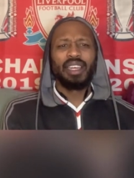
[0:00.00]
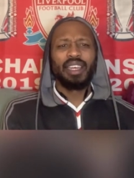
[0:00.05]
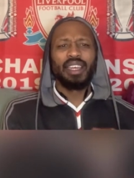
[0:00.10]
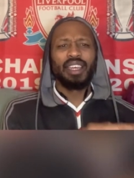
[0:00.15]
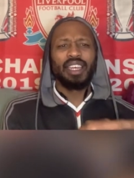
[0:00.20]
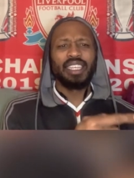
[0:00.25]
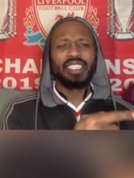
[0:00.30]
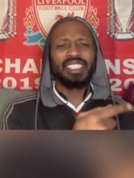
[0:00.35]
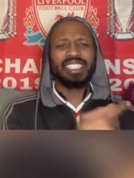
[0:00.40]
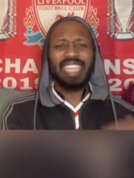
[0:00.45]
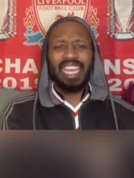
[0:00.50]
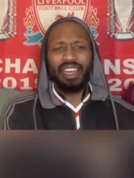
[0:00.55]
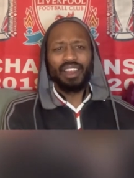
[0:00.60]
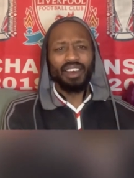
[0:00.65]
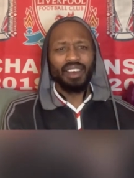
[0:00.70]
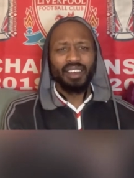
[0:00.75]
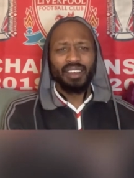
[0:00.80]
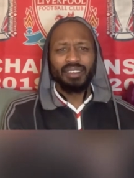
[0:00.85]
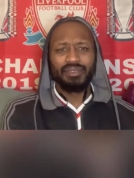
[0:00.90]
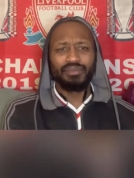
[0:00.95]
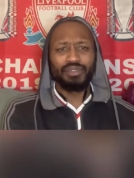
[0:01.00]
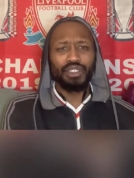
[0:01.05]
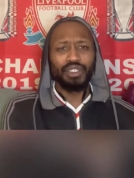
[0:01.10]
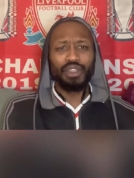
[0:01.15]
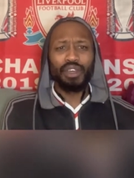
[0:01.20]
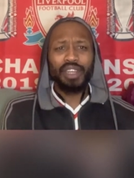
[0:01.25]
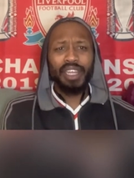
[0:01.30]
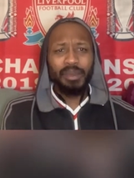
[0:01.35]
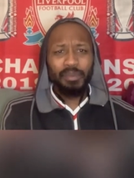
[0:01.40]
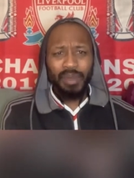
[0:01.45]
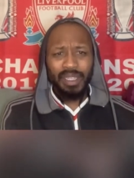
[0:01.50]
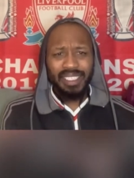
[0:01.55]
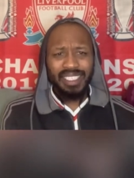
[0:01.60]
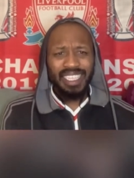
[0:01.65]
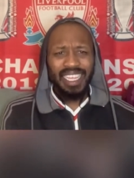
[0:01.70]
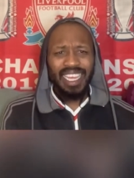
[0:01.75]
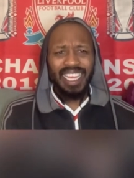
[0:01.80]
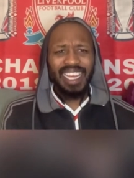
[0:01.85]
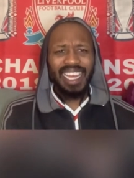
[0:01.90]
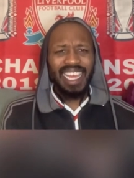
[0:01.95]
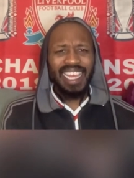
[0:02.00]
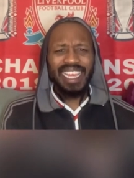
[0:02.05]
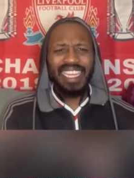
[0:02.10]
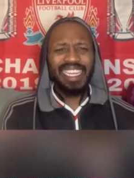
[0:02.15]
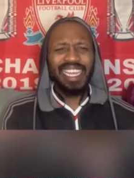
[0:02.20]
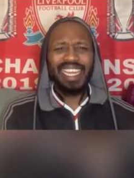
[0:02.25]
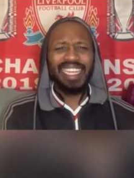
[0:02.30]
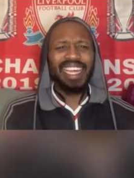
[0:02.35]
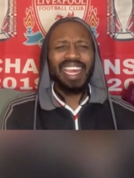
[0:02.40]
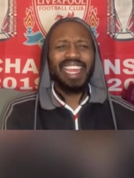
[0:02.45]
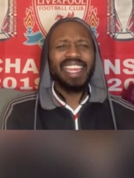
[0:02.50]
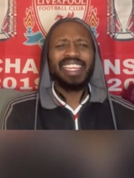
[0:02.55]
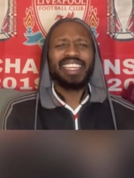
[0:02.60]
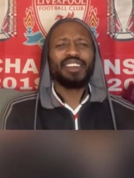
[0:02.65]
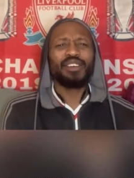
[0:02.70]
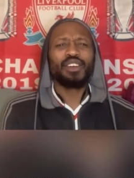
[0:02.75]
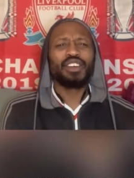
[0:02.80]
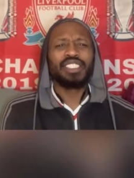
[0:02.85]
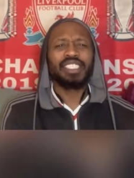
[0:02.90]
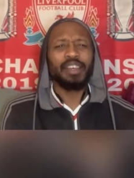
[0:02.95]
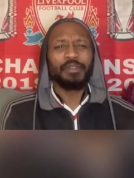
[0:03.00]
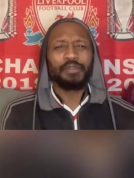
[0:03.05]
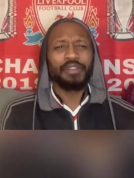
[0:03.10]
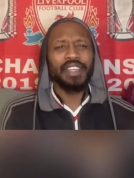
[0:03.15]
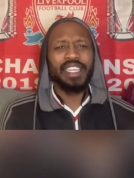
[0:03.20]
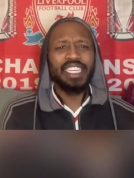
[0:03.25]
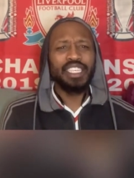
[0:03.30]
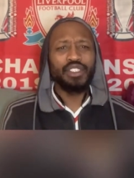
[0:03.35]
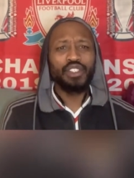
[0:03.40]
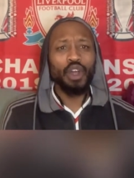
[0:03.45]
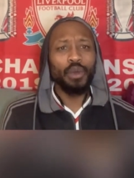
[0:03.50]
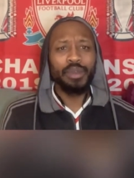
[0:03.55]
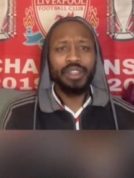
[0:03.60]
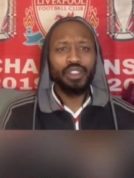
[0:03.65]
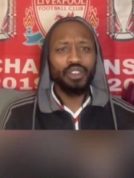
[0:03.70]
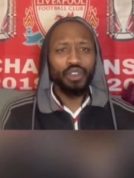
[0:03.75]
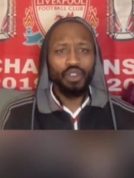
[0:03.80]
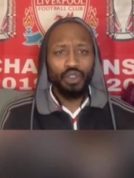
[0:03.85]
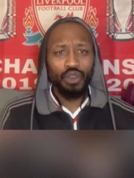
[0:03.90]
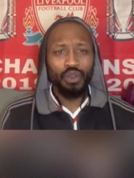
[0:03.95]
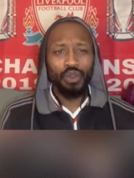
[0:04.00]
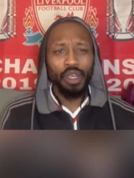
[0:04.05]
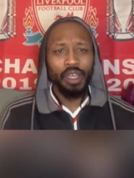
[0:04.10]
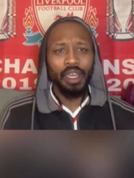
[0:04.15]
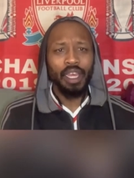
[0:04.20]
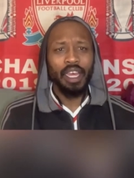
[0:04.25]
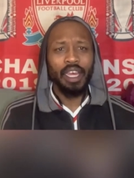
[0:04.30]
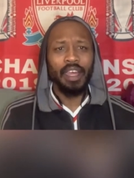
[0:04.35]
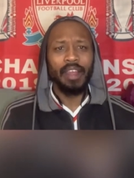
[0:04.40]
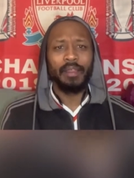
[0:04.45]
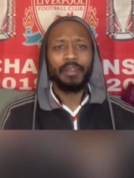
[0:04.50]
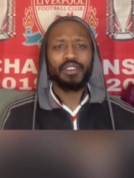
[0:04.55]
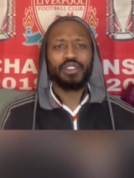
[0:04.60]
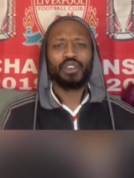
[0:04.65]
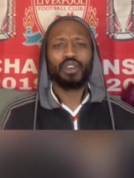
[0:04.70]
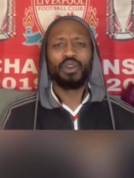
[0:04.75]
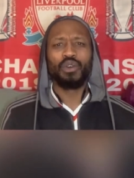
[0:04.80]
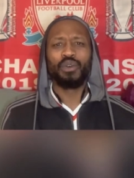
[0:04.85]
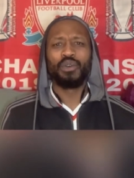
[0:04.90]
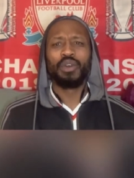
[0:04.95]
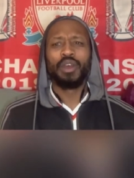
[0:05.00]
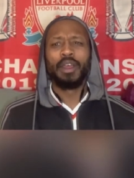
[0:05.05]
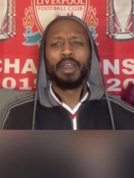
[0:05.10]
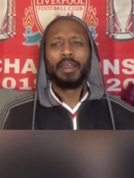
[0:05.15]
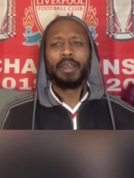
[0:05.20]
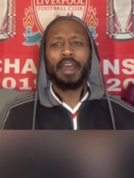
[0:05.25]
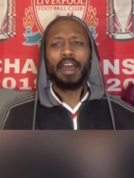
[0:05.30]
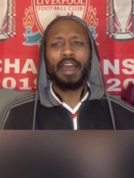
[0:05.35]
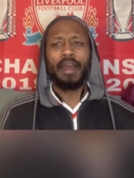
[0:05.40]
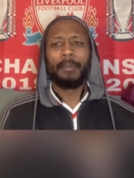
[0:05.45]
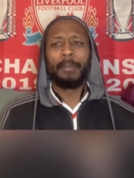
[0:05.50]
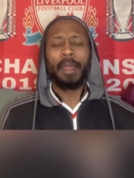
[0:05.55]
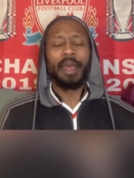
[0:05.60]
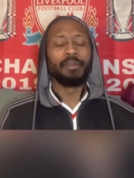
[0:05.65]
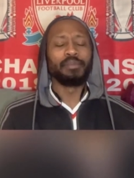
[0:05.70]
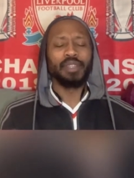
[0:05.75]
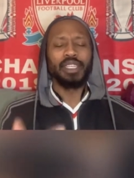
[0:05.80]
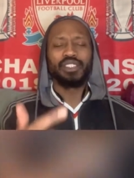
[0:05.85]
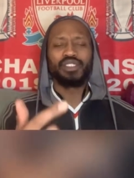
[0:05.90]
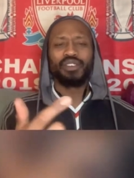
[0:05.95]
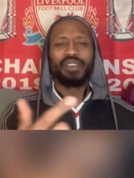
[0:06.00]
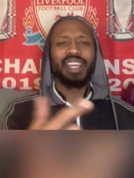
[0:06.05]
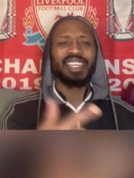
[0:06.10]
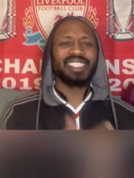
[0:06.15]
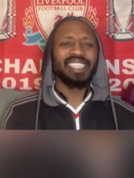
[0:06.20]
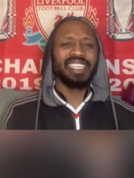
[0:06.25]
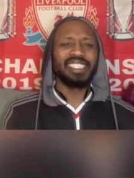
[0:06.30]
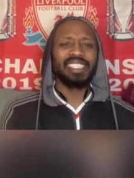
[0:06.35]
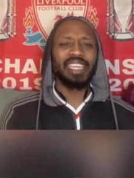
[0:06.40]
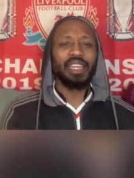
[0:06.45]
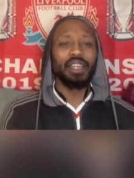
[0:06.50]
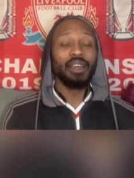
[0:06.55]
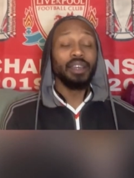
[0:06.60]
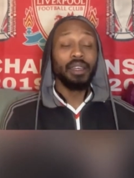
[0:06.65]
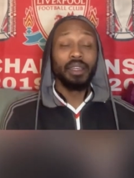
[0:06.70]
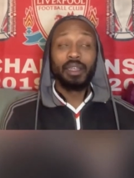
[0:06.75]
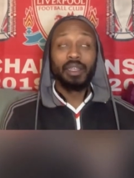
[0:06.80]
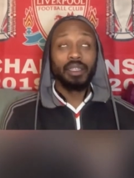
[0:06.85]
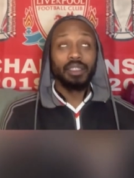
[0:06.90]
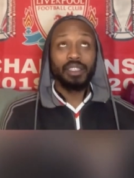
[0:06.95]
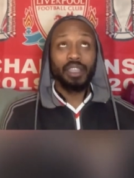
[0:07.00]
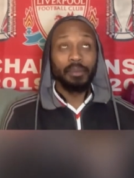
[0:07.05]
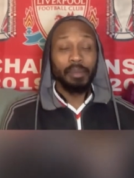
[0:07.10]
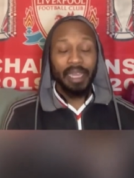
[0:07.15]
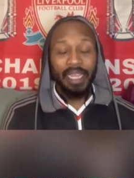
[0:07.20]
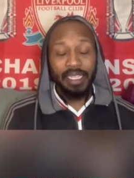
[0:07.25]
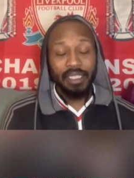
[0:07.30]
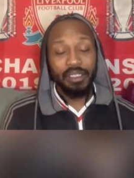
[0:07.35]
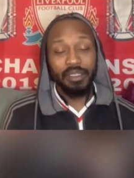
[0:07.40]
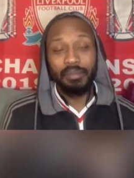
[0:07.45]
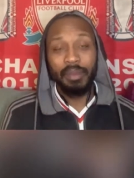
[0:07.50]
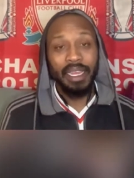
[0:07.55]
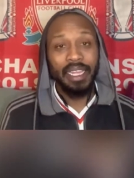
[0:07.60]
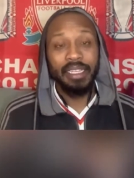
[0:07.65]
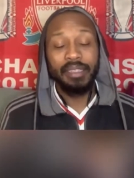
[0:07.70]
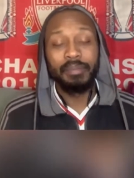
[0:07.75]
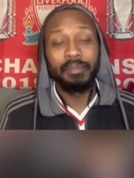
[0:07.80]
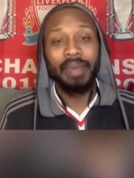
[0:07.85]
Salah. Do you know them ones there? Like, that ain't something he's going to do. So, sorry, I say Salah. So my head's mad.